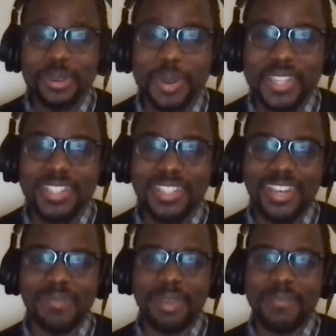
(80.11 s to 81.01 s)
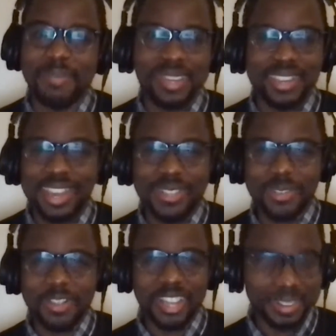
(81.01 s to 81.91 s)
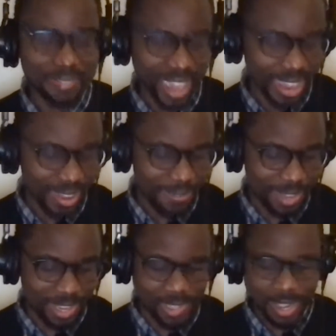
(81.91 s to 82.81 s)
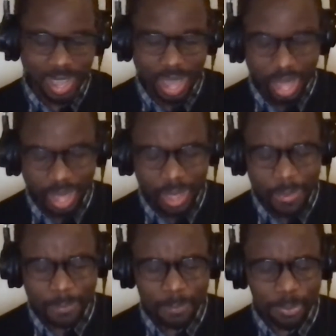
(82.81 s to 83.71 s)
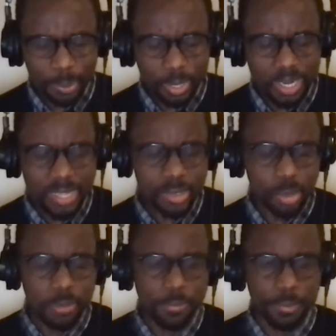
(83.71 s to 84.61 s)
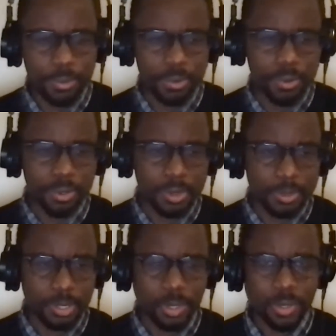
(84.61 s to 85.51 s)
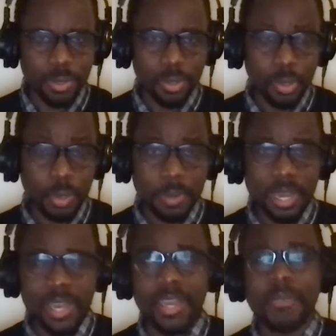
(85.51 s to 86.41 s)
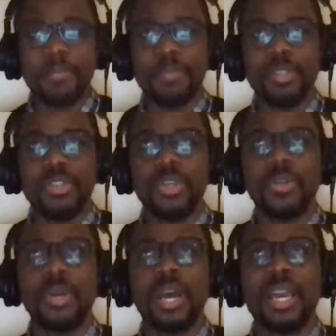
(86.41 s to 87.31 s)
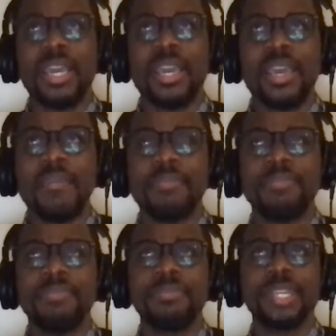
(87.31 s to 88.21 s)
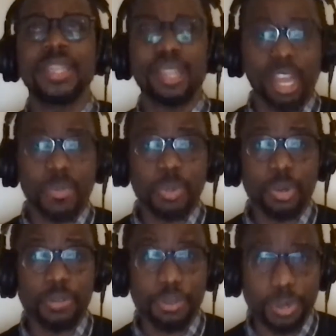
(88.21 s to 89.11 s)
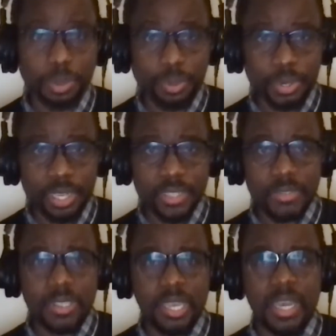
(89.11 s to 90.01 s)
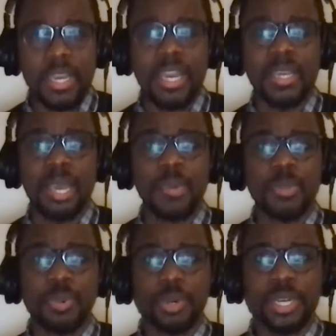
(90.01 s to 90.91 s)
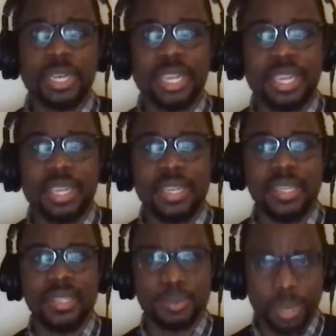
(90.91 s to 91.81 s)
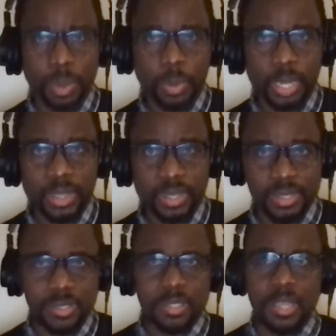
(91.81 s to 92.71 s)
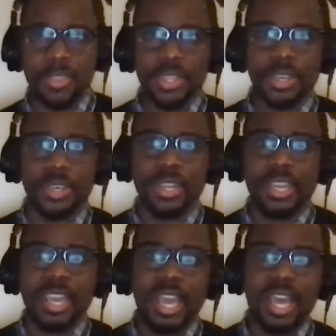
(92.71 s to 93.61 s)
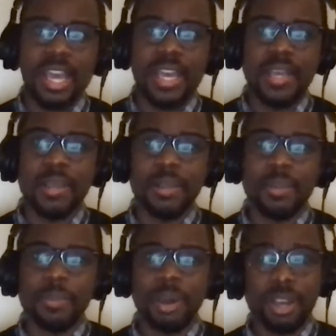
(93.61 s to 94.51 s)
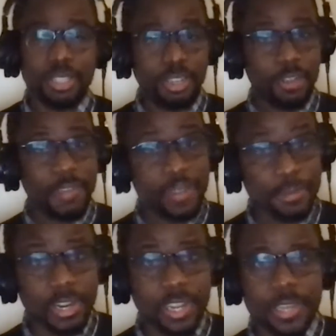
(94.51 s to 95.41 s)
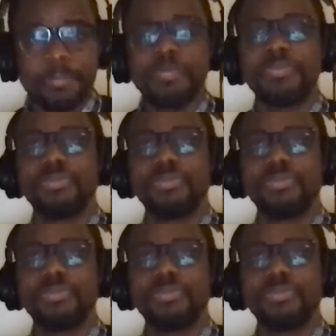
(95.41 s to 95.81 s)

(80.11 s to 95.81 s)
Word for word: your question, I'm I'm being extra and va- and vain. Um, what did I do before crypto? Who am I? So I am the last born of three boys. Uh, I, was born in Zimbabwe in the southern uh, part of Africa,